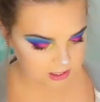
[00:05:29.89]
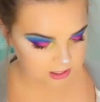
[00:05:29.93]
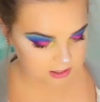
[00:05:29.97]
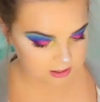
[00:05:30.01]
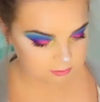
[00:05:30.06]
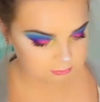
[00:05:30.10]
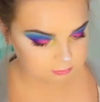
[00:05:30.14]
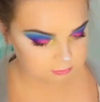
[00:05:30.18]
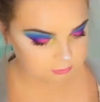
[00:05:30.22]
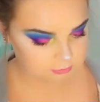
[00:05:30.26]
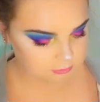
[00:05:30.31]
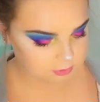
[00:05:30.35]

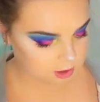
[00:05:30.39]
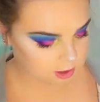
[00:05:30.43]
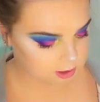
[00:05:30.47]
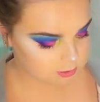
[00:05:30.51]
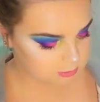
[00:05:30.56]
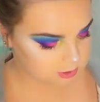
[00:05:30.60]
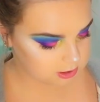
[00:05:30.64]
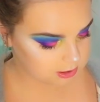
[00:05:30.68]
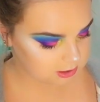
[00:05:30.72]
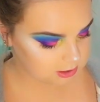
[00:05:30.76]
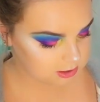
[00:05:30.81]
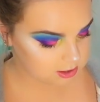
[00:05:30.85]
Um, I'm
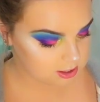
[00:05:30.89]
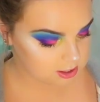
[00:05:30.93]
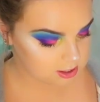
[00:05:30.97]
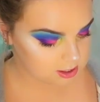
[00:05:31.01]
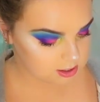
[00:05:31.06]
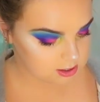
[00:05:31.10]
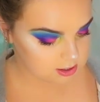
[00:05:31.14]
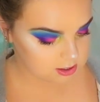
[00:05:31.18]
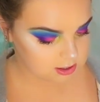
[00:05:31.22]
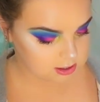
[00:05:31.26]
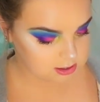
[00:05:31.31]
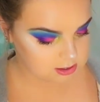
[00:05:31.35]
like
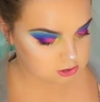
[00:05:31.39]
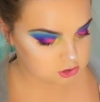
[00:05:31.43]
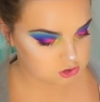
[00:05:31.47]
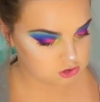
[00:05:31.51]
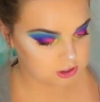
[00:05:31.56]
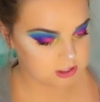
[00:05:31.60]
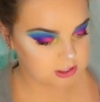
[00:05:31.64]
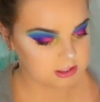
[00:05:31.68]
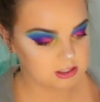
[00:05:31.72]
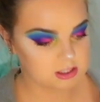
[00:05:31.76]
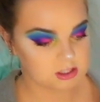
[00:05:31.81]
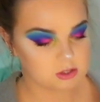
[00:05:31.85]

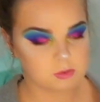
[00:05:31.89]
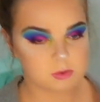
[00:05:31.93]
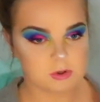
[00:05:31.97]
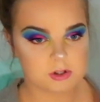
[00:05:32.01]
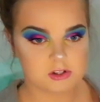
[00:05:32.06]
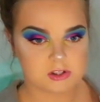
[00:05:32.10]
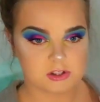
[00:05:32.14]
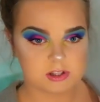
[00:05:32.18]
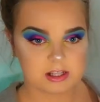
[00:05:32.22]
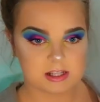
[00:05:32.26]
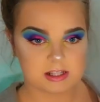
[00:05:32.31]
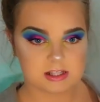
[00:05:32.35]
intrigued to
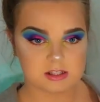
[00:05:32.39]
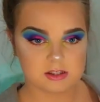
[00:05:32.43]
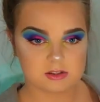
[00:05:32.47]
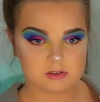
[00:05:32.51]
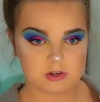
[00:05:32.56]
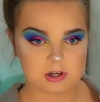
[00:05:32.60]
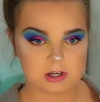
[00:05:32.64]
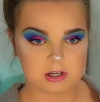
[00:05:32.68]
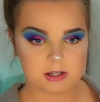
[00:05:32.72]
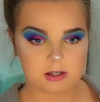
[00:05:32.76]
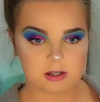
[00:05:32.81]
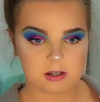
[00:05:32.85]
swatch these
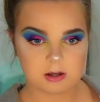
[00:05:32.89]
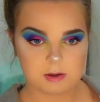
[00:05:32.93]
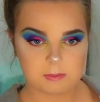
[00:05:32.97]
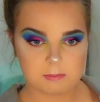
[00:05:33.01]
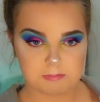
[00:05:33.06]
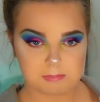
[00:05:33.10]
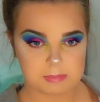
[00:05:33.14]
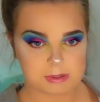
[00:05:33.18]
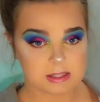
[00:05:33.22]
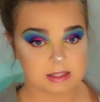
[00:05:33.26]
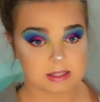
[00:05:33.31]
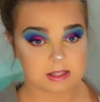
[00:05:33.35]
three
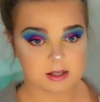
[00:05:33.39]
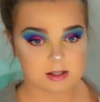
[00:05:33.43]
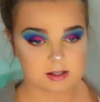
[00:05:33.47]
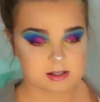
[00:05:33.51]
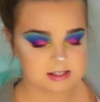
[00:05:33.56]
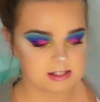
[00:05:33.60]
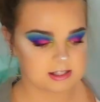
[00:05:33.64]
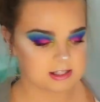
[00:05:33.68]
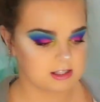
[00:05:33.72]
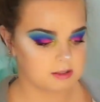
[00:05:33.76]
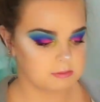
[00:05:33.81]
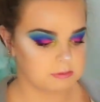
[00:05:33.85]
big
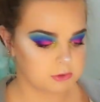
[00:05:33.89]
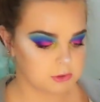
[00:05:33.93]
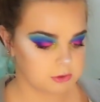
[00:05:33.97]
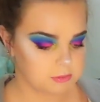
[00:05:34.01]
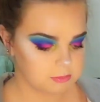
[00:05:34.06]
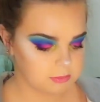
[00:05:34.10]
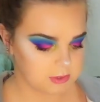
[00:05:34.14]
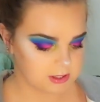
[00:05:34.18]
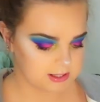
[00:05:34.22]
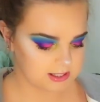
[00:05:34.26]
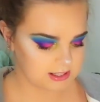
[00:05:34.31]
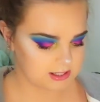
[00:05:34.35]
colors down the bottom,
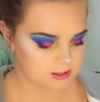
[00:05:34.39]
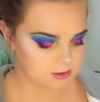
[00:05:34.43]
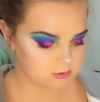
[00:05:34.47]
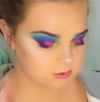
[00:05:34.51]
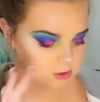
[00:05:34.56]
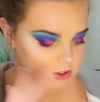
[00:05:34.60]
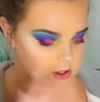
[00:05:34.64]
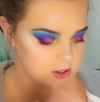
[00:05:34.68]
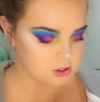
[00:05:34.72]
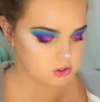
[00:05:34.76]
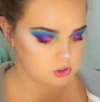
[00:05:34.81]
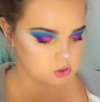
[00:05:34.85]
and then I'll
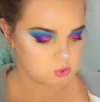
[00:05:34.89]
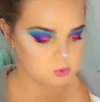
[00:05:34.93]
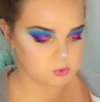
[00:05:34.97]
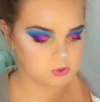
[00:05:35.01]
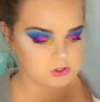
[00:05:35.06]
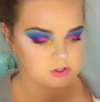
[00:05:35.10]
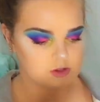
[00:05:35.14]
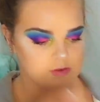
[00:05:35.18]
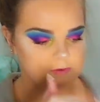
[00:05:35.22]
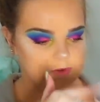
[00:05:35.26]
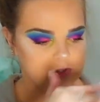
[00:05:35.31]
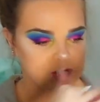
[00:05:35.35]

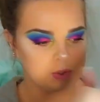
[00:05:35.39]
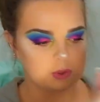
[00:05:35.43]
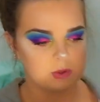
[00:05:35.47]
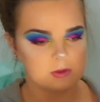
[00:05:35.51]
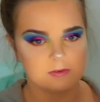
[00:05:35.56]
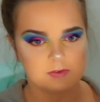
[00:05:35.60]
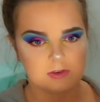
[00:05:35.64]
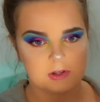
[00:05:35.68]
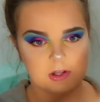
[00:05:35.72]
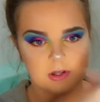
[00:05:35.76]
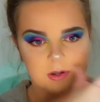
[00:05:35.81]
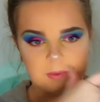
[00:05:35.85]
swatch a few
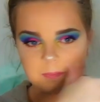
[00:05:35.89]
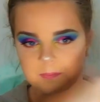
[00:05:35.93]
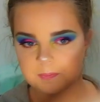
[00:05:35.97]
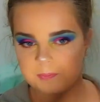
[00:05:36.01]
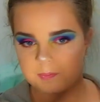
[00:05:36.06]
of the